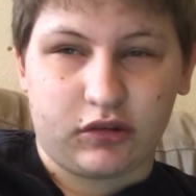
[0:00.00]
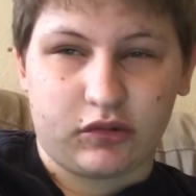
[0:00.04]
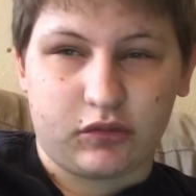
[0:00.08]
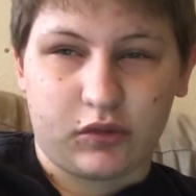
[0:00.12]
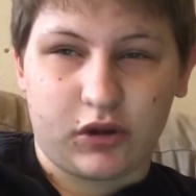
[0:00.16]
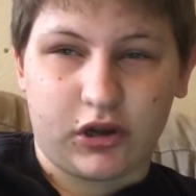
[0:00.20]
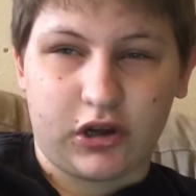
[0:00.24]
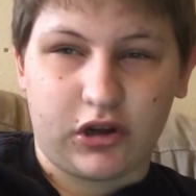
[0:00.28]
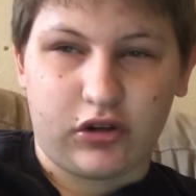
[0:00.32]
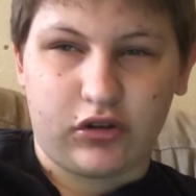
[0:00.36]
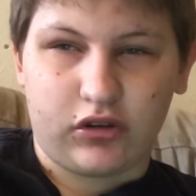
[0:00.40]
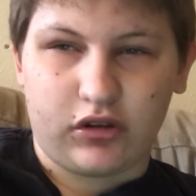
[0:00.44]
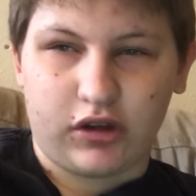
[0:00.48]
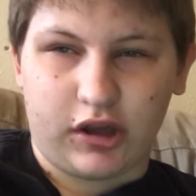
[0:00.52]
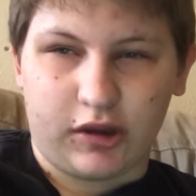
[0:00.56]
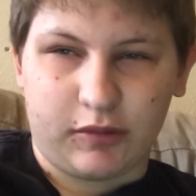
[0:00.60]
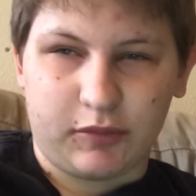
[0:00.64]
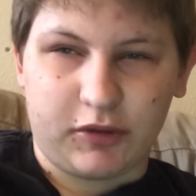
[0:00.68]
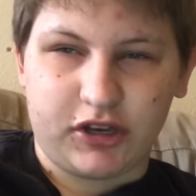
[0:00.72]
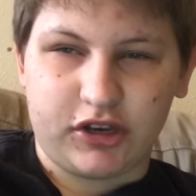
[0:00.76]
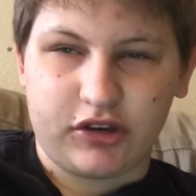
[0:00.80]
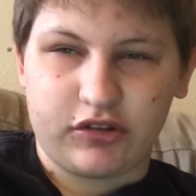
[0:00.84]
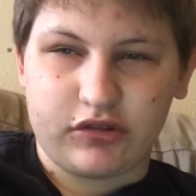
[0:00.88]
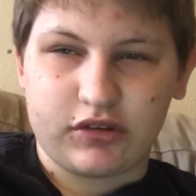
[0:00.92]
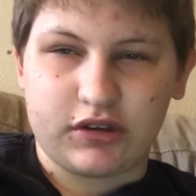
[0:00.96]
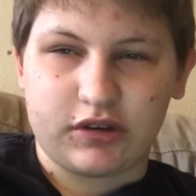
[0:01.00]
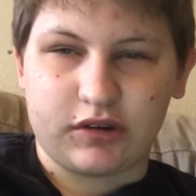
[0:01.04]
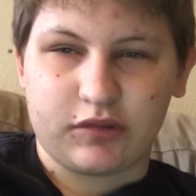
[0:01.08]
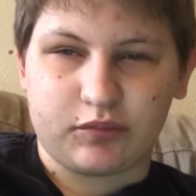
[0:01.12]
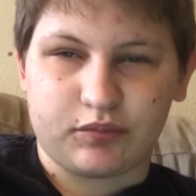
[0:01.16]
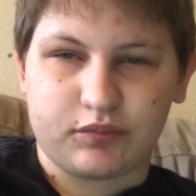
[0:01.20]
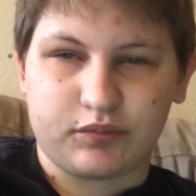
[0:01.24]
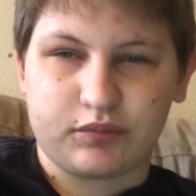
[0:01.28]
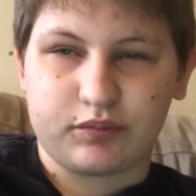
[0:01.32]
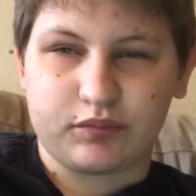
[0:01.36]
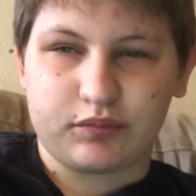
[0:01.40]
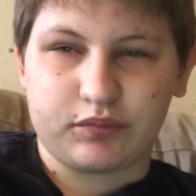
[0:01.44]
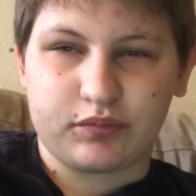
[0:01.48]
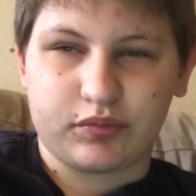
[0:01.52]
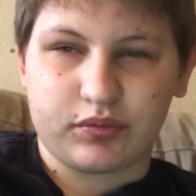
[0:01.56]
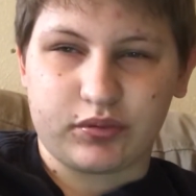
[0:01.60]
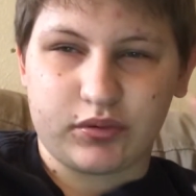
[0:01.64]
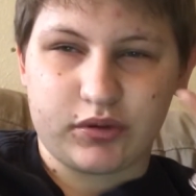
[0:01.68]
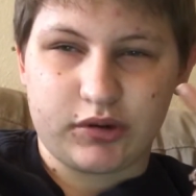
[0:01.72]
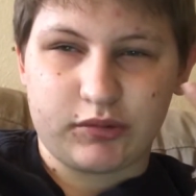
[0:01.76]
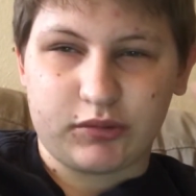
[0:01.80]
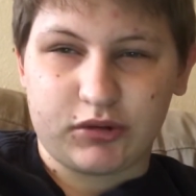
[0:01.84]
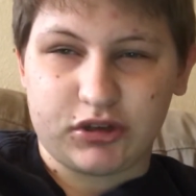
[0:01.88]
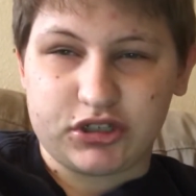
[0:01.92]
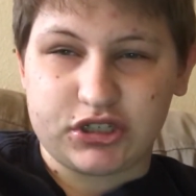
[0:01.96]
Well, I mean, you can
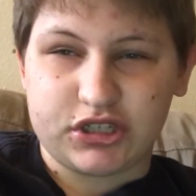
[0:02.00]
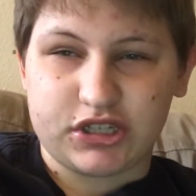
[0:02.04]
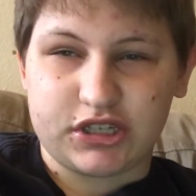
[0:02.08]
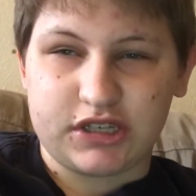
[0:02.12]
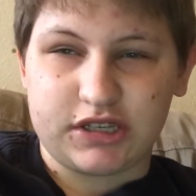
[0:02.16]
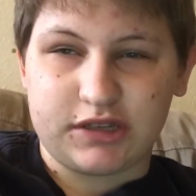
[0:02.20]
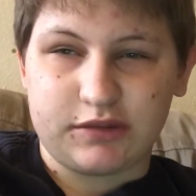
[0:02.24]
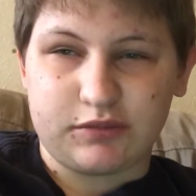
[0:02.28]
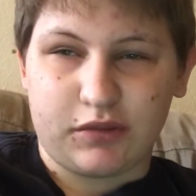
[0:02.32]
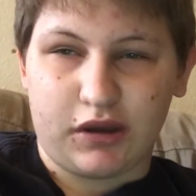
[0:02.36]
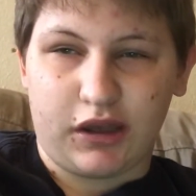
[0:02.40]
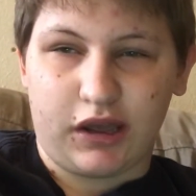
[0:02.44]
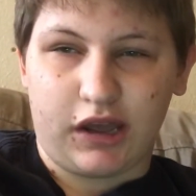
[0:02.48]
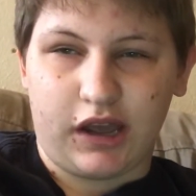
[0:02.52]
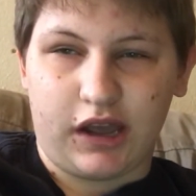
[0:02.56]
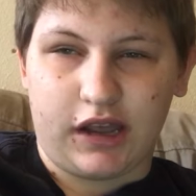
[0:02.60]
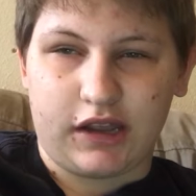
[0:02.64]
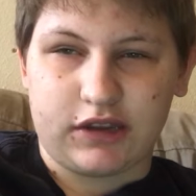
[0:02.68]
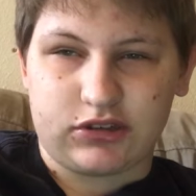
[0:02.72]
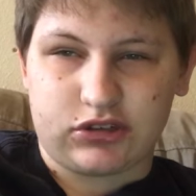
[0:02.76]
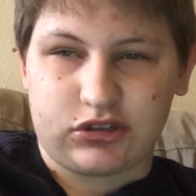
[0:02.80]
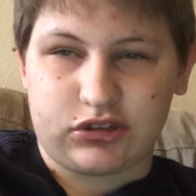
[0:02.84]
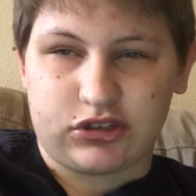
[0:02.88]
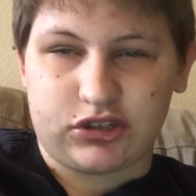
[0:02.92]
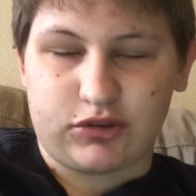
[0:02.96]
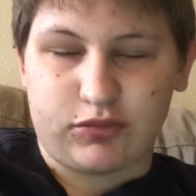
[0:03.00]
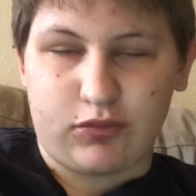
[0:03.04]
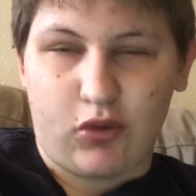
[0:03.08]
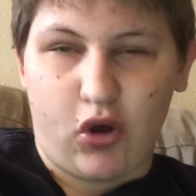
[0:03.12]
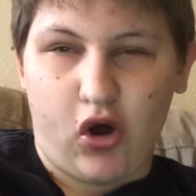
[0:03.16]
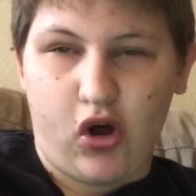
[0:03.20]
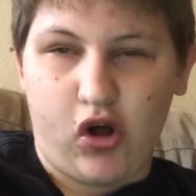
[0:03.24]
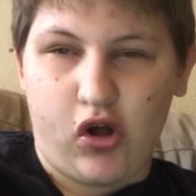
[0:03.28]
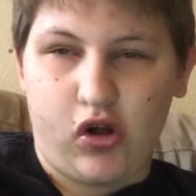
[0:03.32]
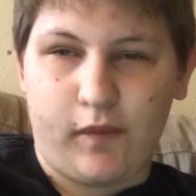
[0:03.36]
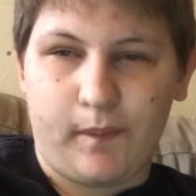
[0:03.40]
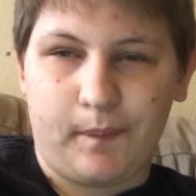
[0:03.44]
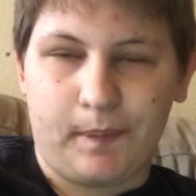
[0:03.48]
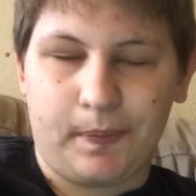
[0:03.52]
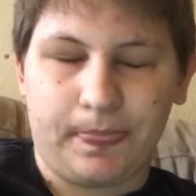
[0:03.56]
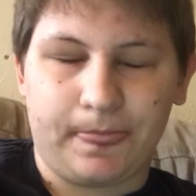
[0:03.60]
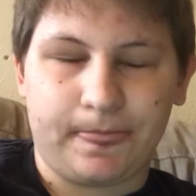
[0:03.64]
pretty much see my eyes are small.